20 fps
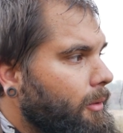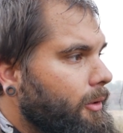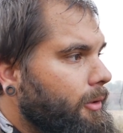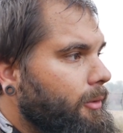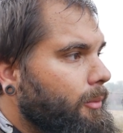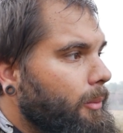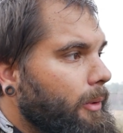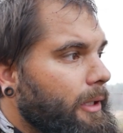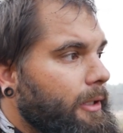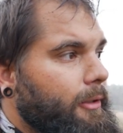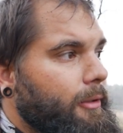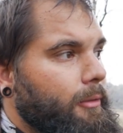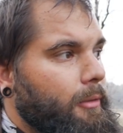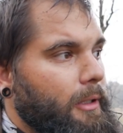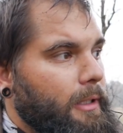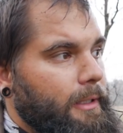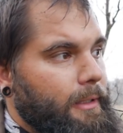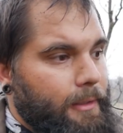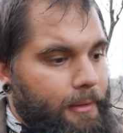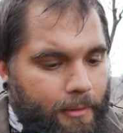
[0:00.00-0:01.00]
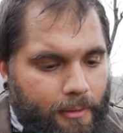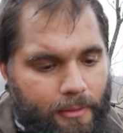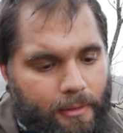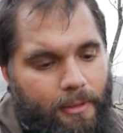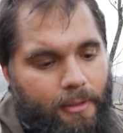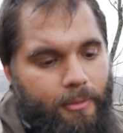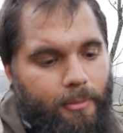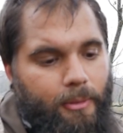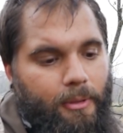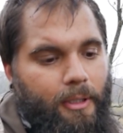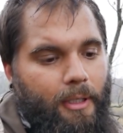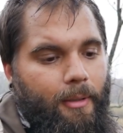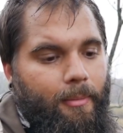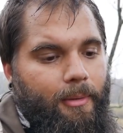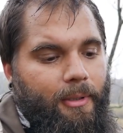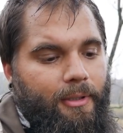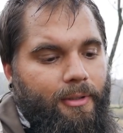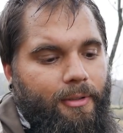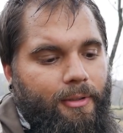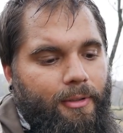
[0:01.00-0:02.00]
it's way too late. That's what time
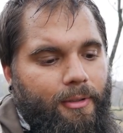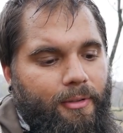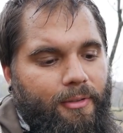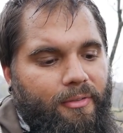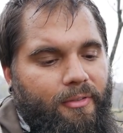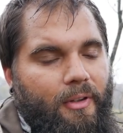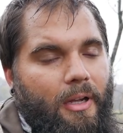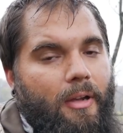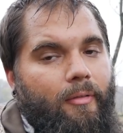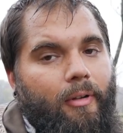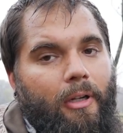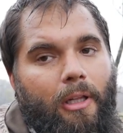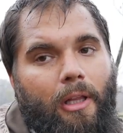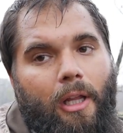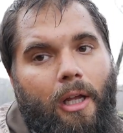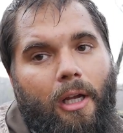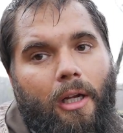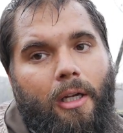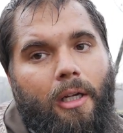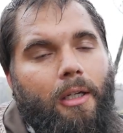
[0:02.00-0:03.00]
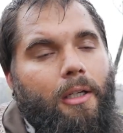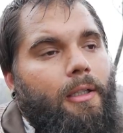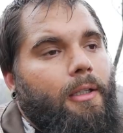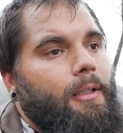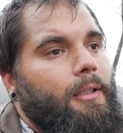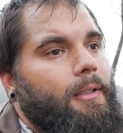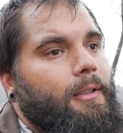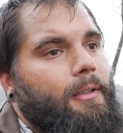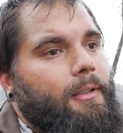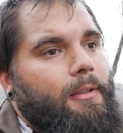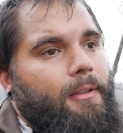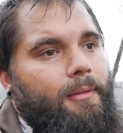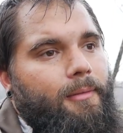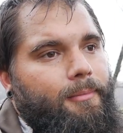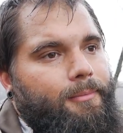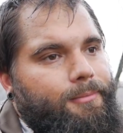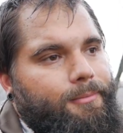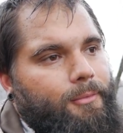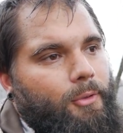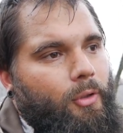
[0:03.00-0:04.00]
it is. It's five o'clock.
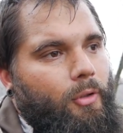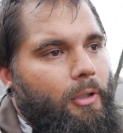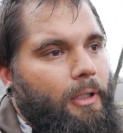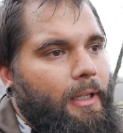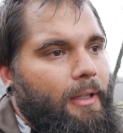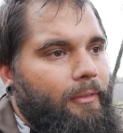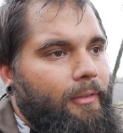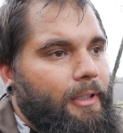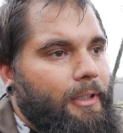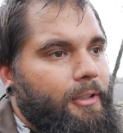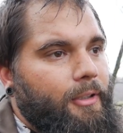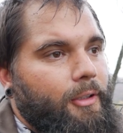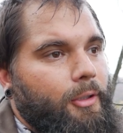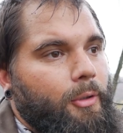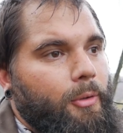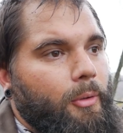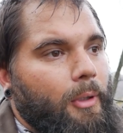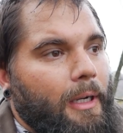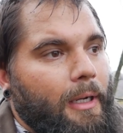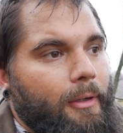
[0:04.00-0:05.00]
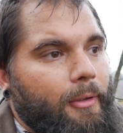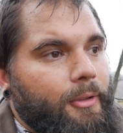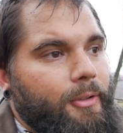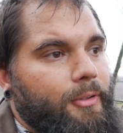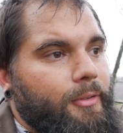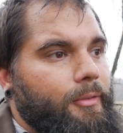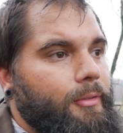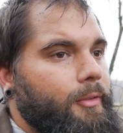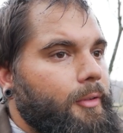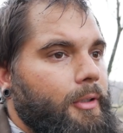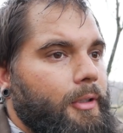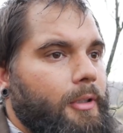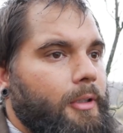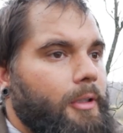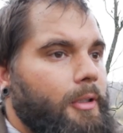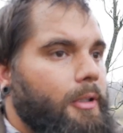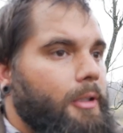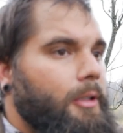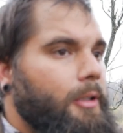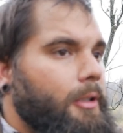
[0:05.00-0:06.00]
I only have like two hours of
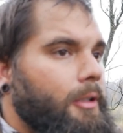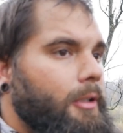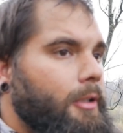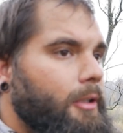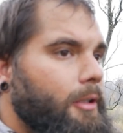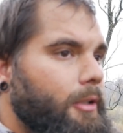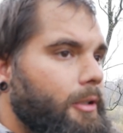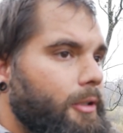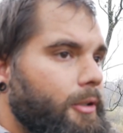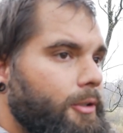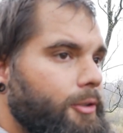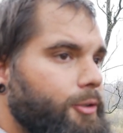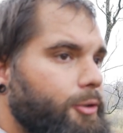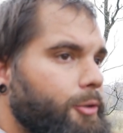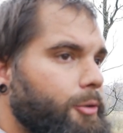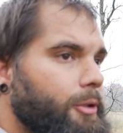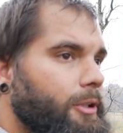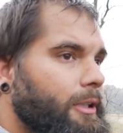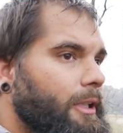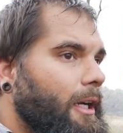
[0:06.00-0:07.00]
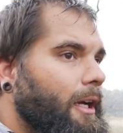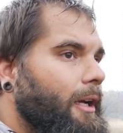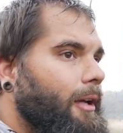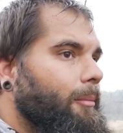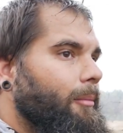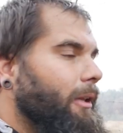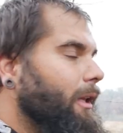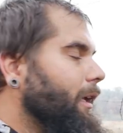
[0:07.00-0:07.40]
shooting time